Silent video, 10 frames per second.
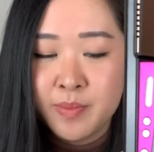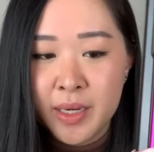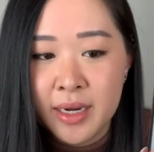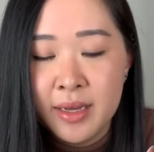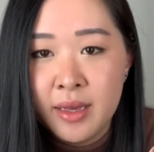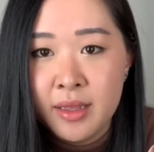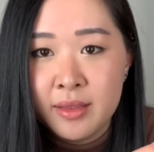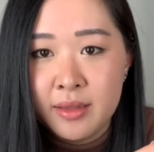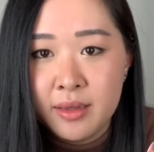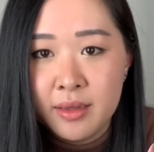but
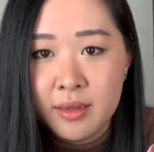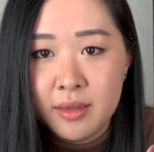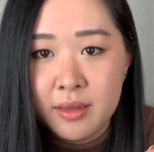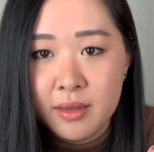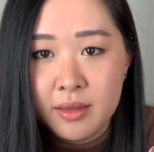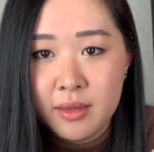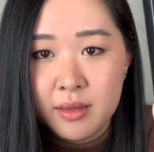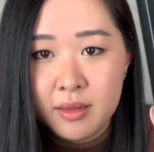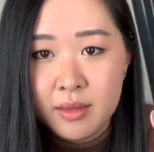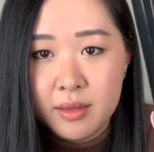the
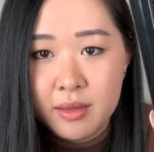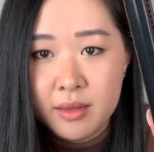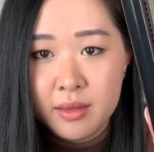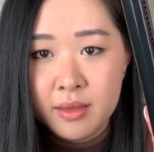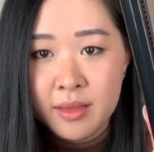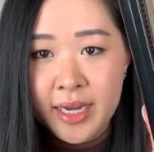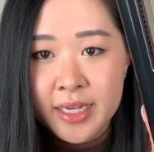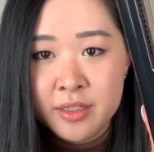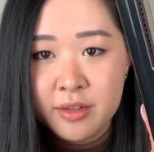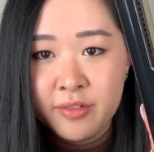
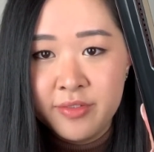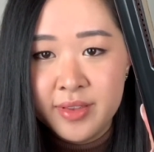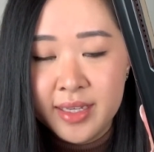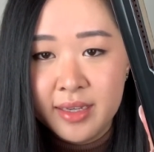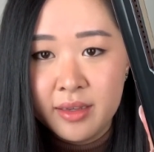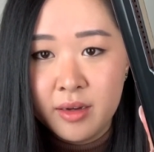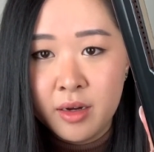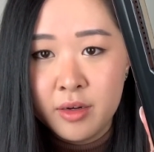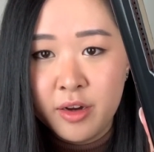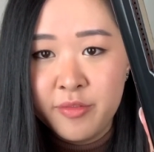light of the
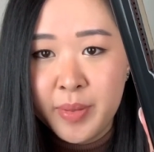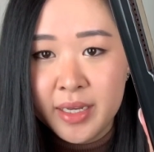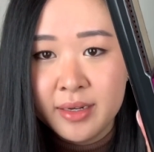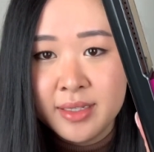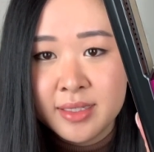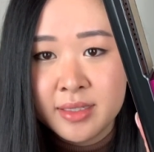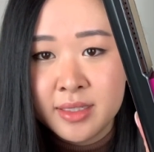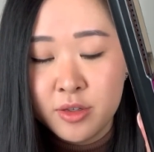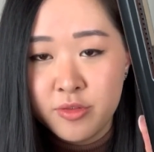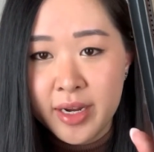on-off button is
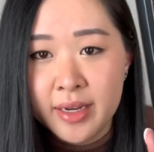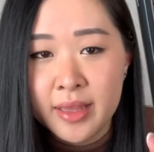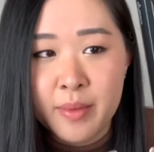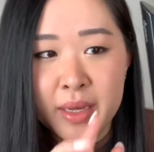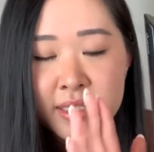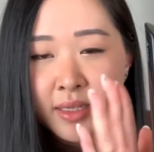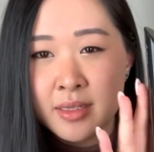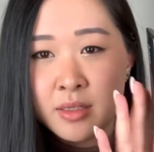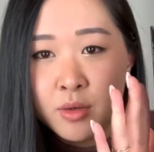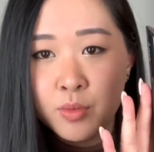still red, and that means it's
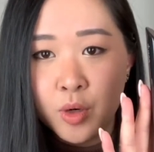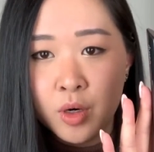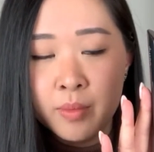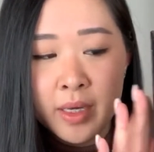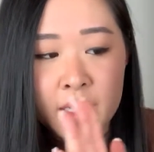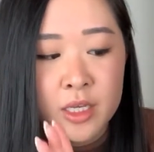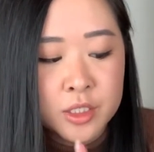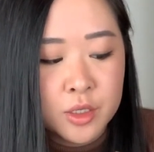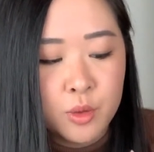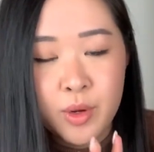still warm.
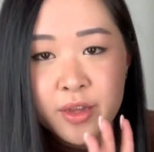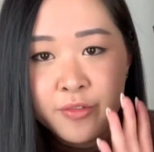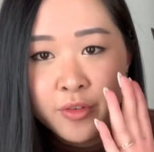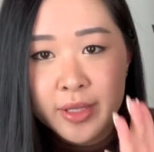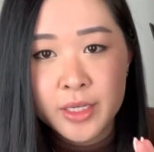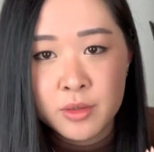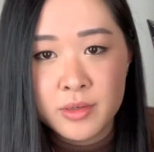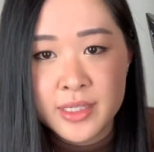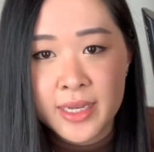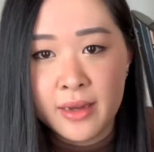So when it fully
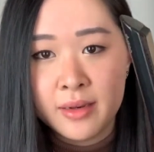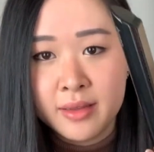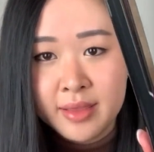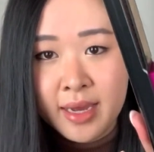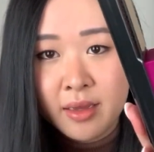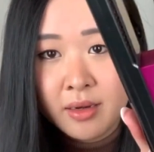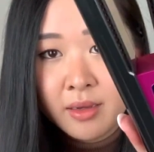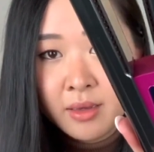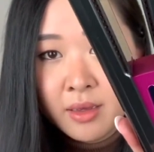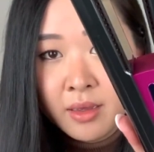cools down, that
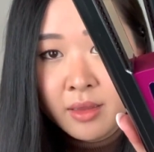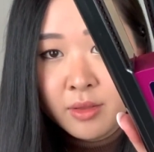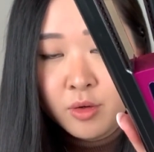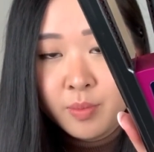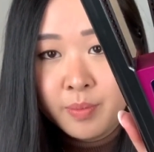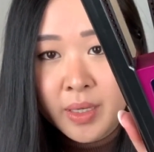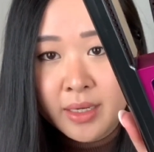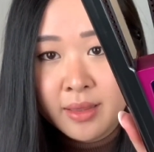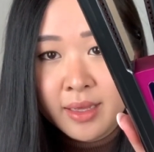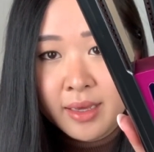little
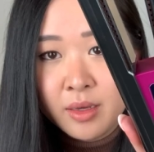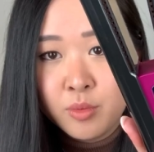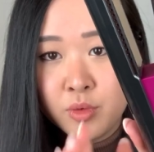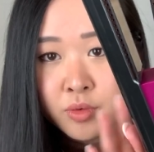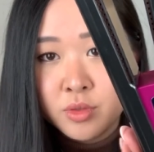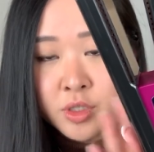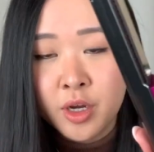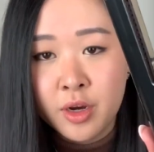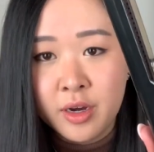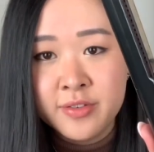button there will
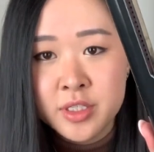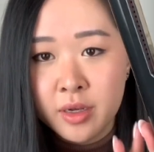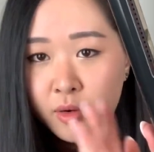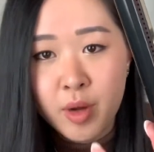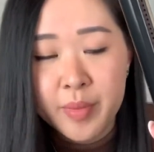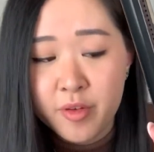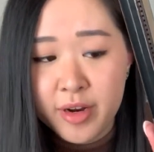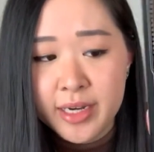turn off, so it won't be red